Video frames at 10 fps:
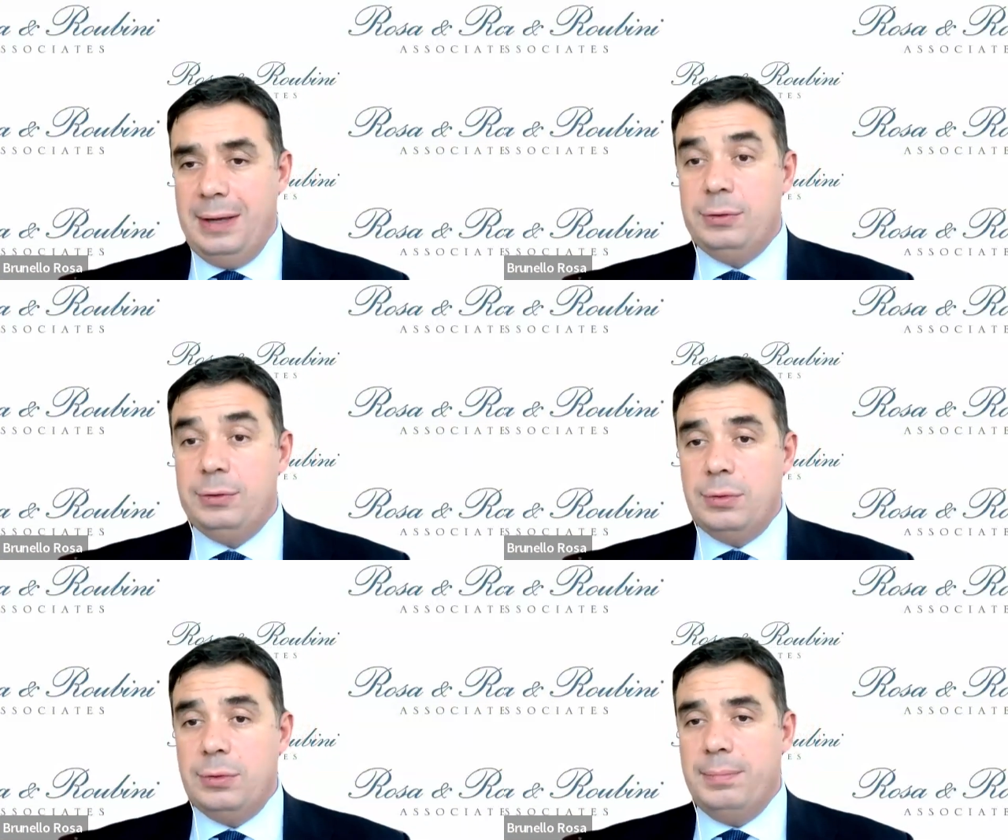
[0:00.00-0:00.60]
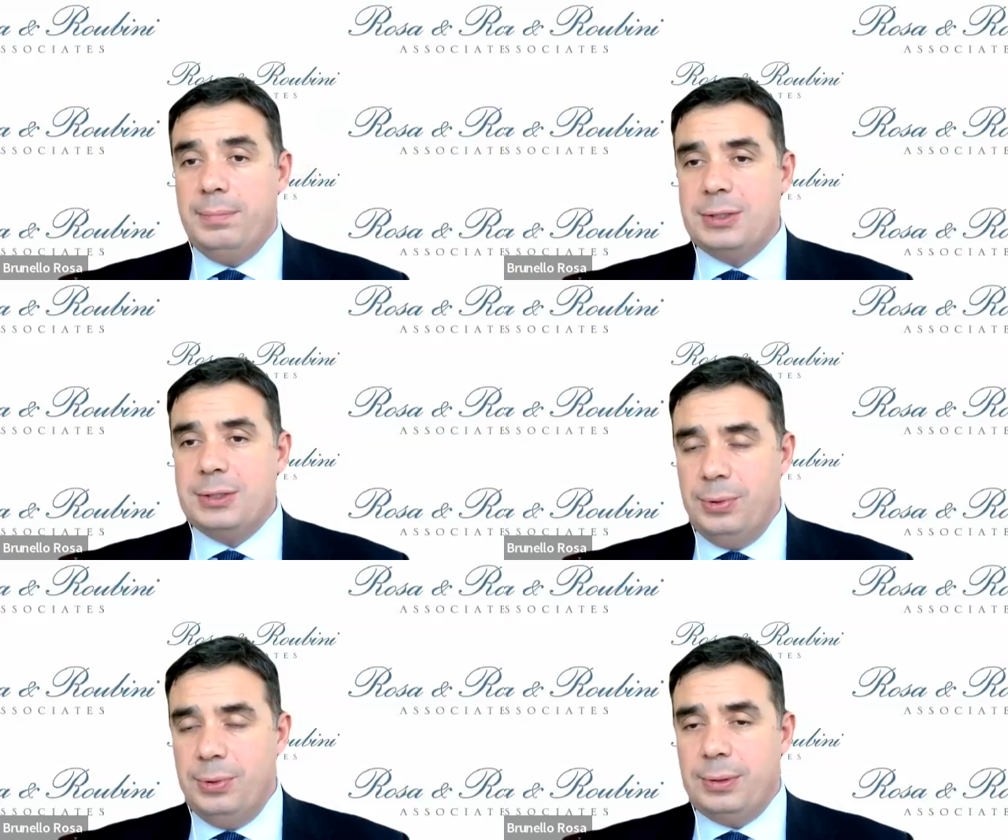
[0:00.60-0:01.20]
have to look
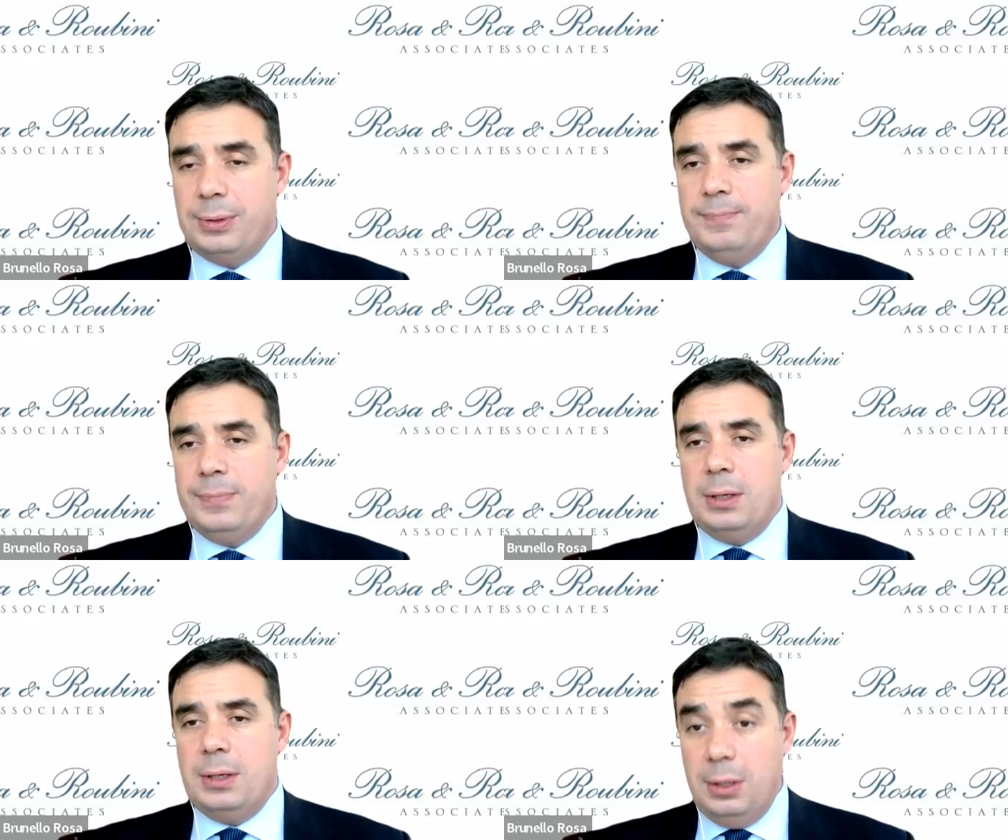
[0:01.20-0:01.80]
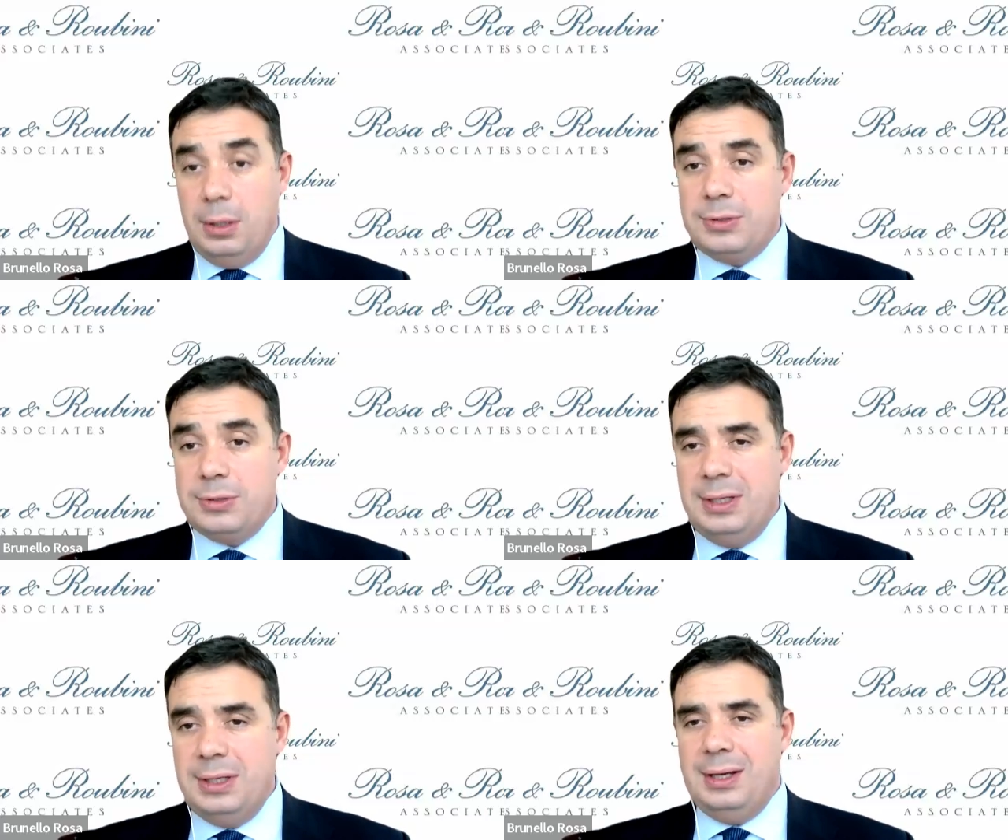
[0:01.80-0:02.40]
much more
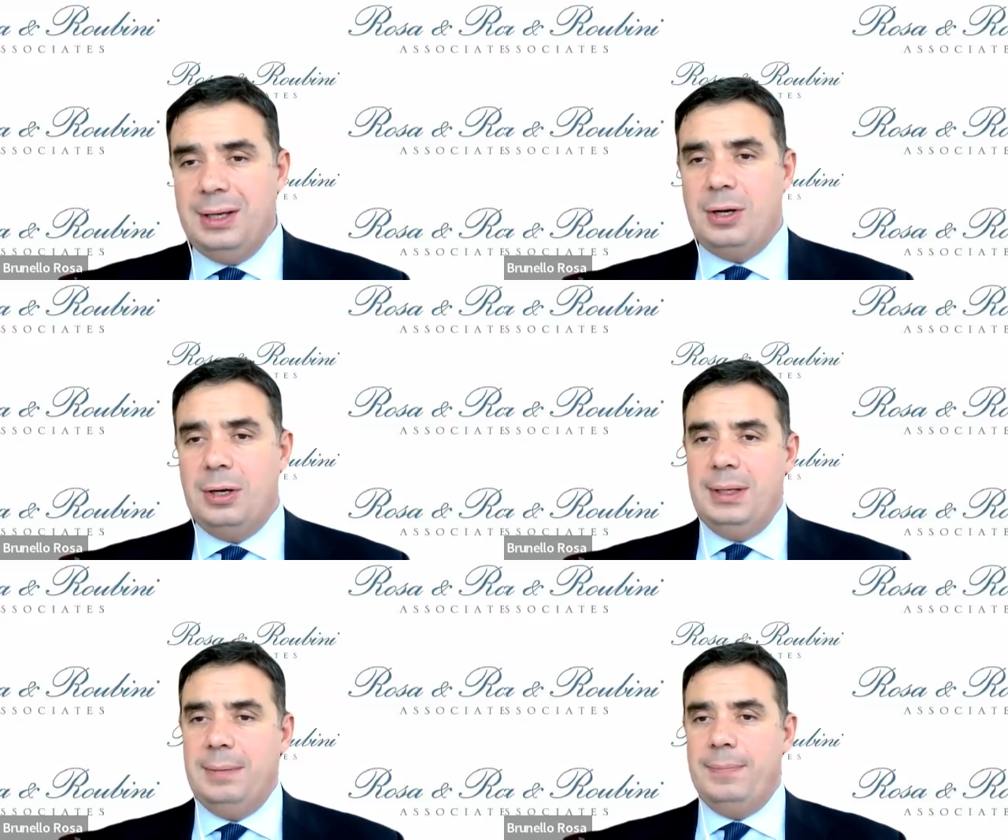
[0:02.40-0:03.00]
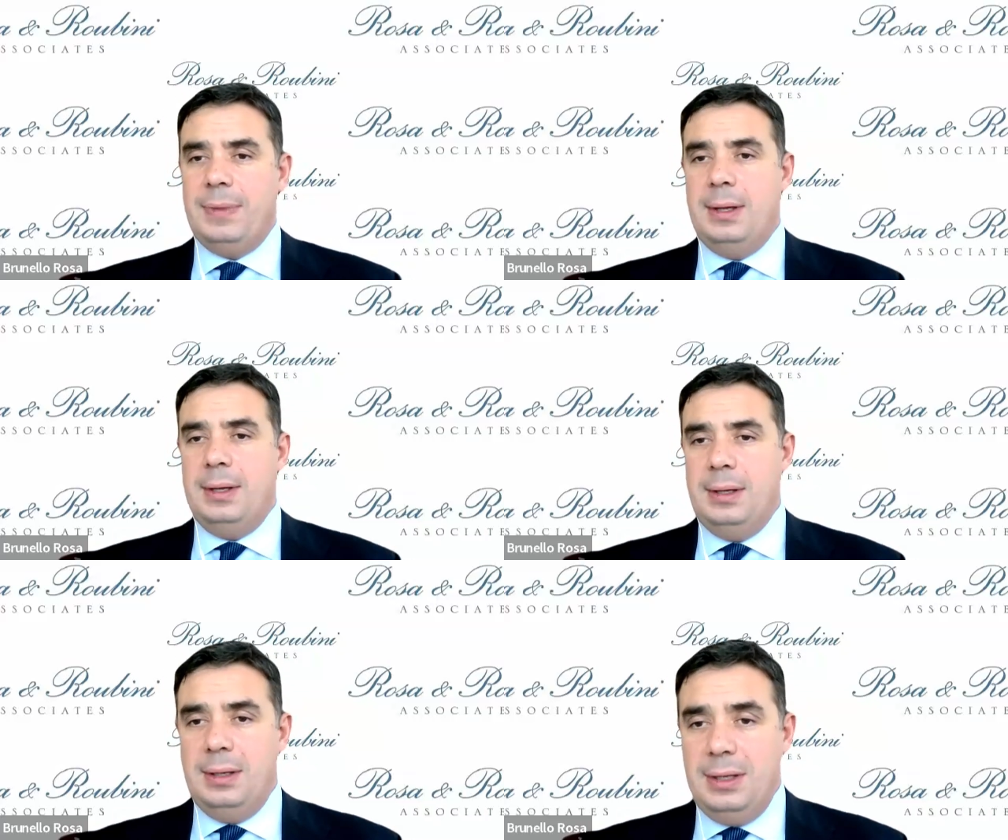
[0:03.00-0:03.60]
closely in coming
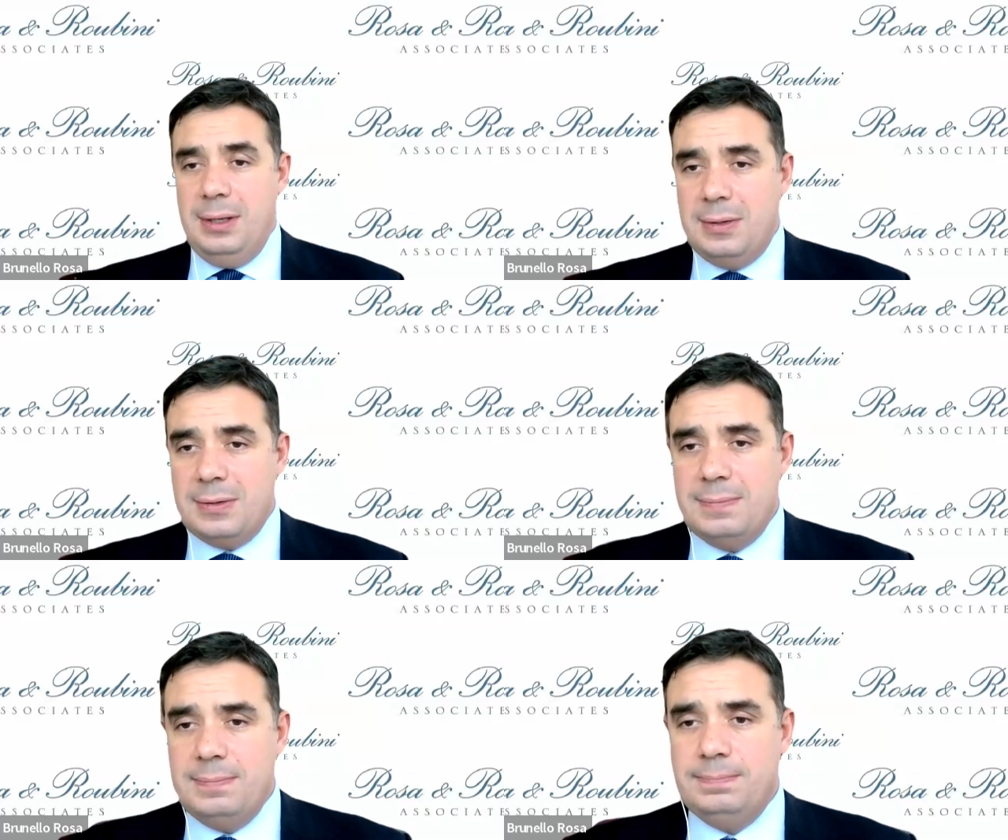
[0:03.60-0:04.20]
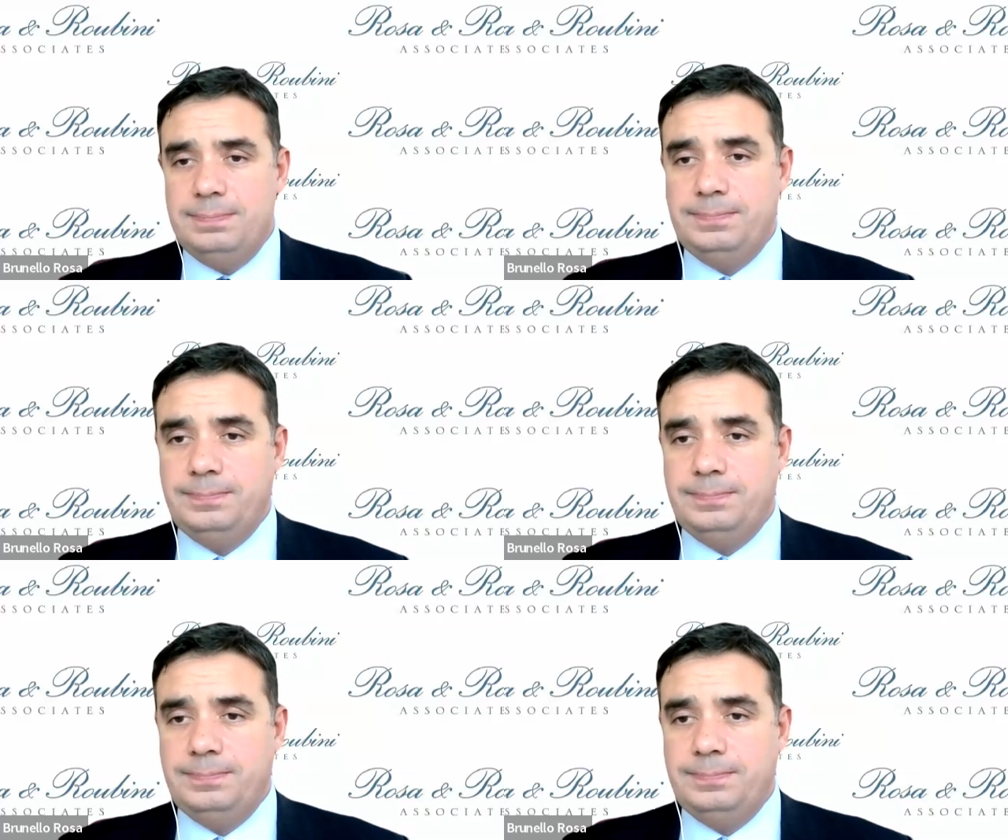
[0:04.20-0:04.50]
years.